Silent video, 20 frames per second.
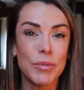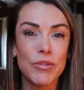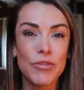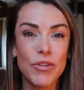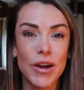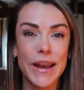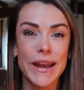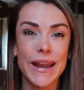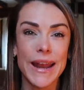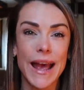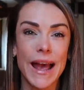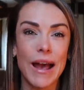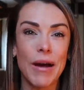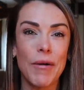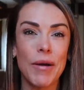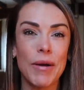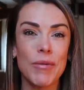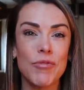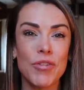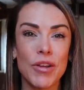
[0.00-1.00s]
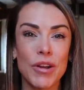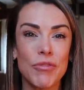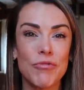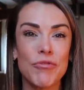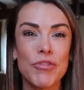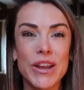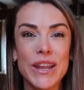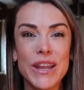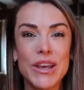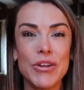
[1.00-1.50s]
But right now I'm feeling
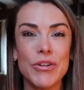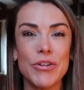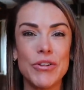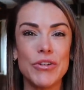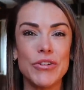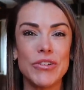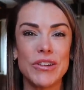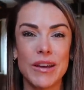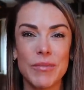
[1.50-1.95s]
really good.